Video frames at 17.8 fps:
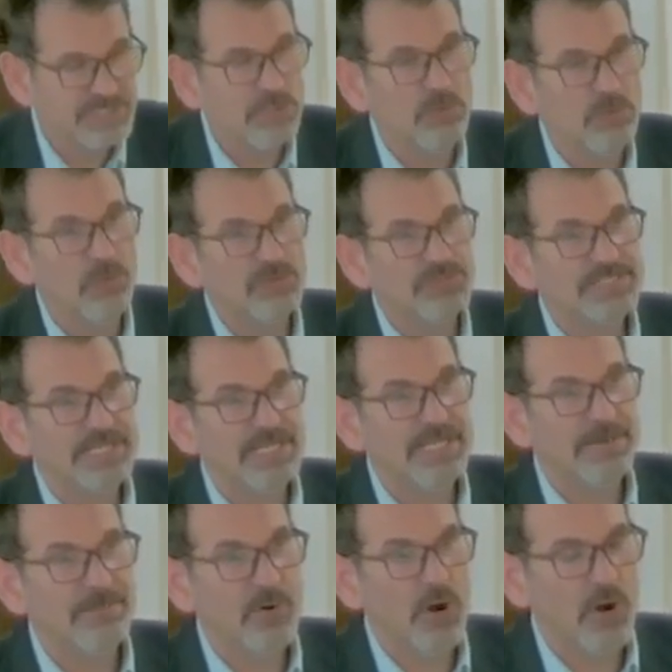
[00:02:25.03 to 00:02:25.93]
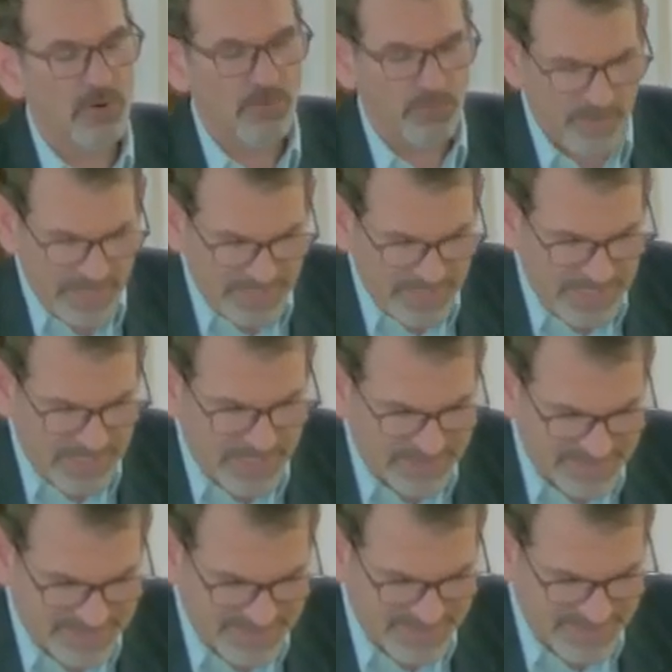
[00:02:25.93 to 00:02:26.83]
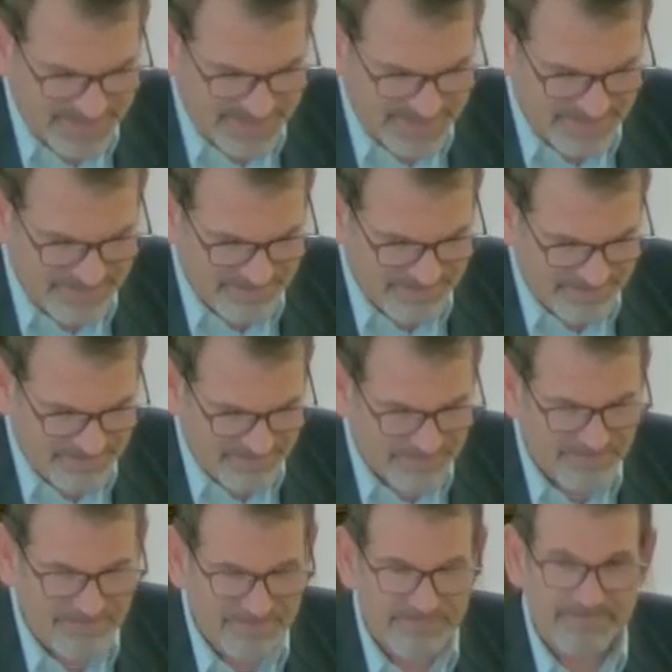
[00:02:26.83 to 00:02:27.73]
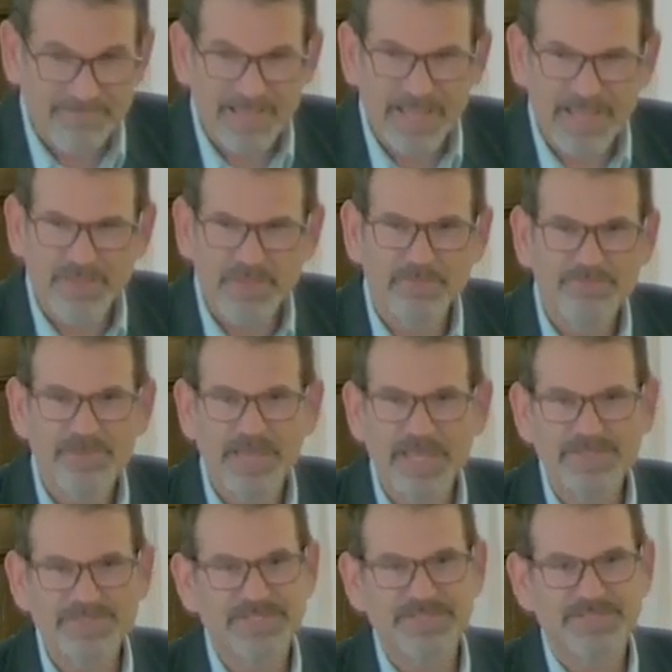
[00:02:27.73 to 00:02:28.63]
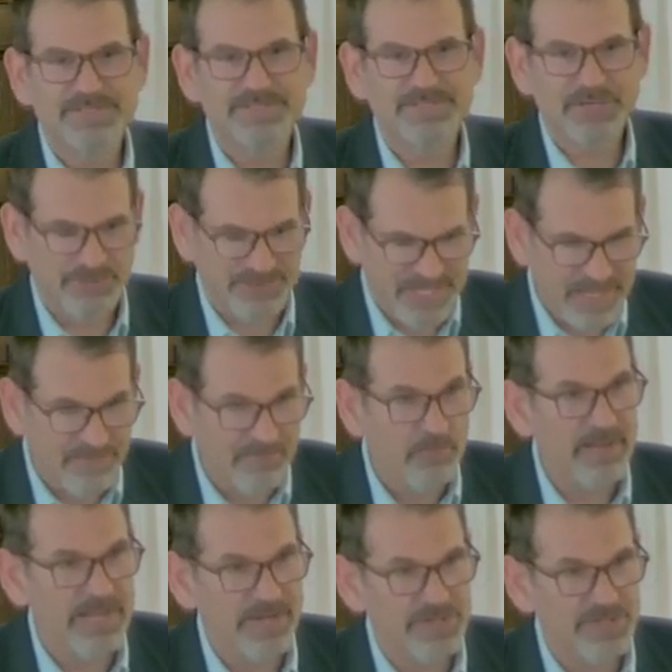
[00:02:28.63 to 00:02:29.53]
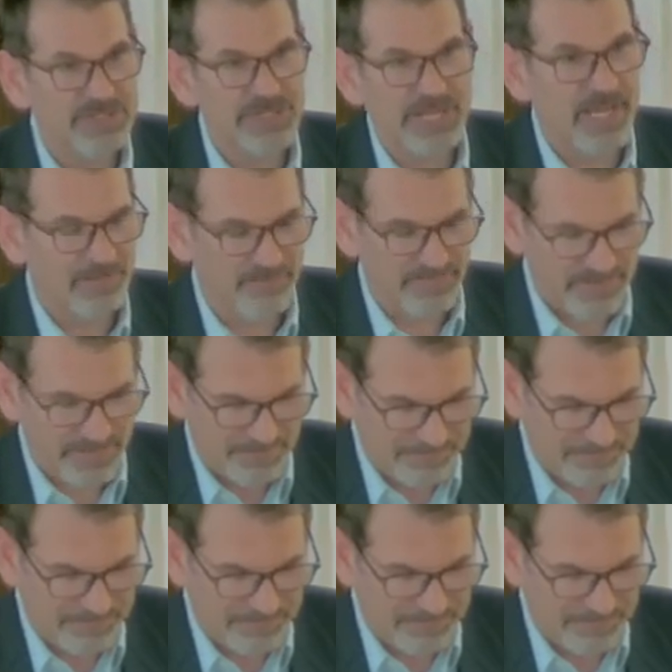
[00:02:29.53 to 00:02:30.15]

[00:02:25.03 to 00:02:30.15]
who look to him are radiant, and their faces shall never be ashamed.